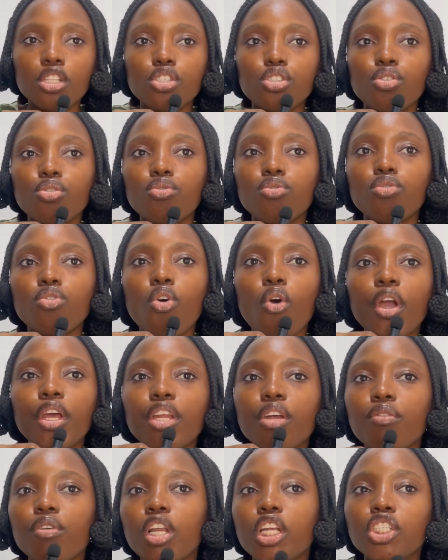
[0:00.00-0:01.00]
to go in
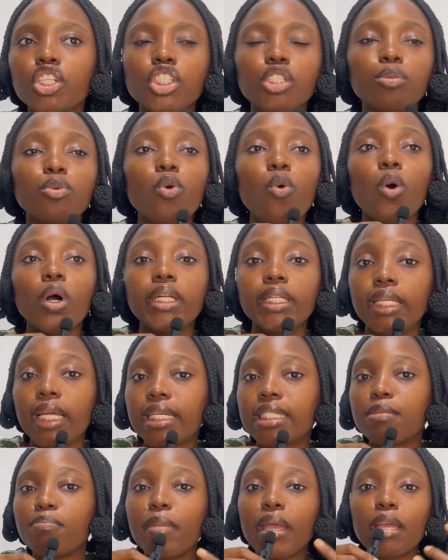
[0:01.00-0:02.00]
a relationship, go on
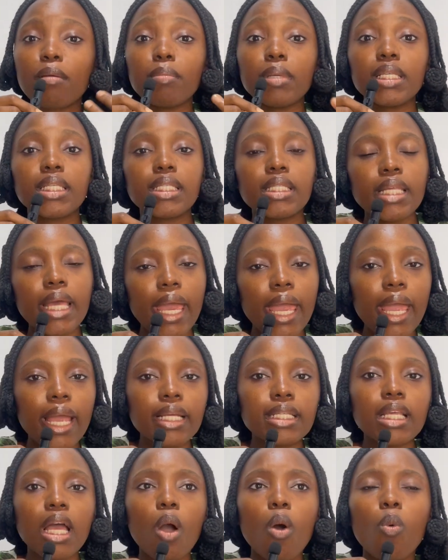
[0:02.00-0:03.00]
dates, make
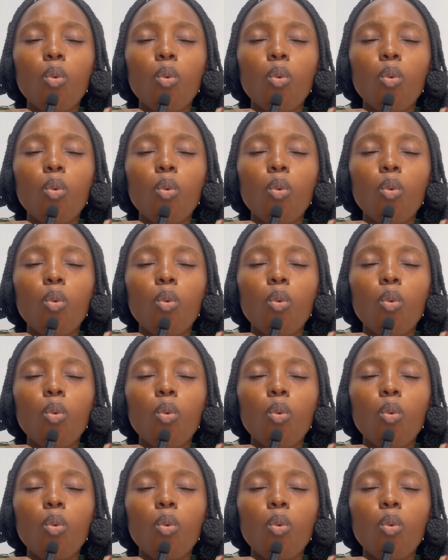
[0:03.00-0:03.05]
mistakes,